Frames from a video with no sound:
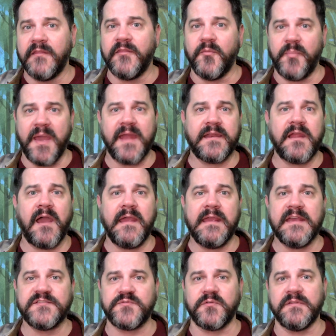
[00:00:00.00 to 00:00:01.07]
the bad guy
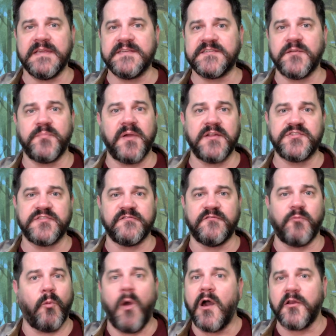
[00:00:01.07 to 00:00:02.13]
has released a bunch of
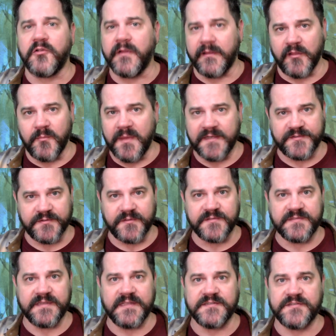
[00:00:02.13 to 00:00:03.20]
water elementals
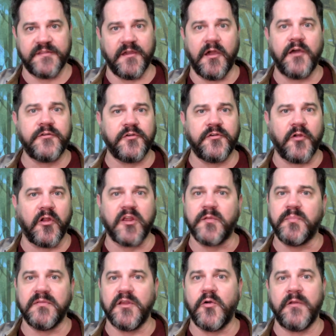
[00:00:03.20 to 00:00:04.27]
into the Underdark
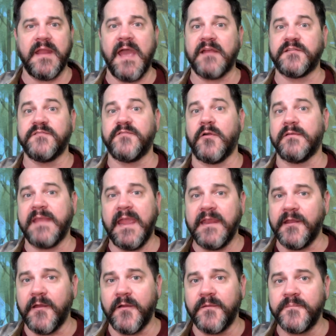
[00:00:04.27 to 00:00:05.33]
below an active
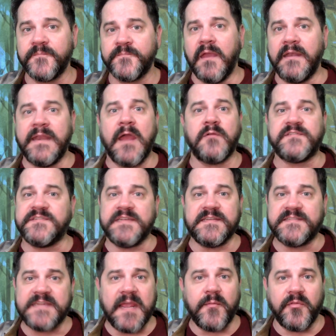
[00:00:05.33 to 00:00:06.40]
volcano, and now it's
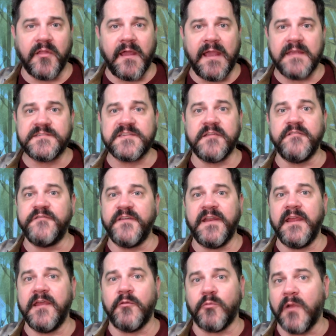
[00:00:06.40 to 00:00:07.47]
destabilized and
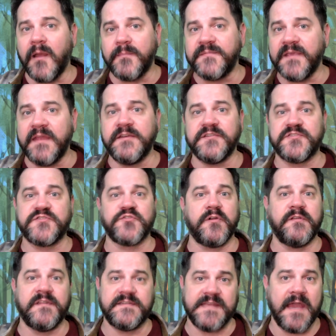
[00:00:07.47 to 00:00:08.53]
finna erupt and destroy
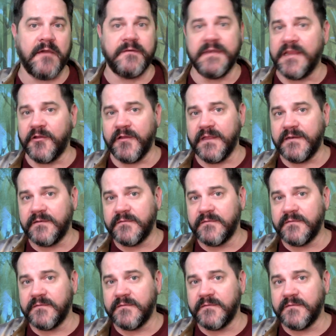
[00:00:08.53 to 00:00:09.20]
the town near it.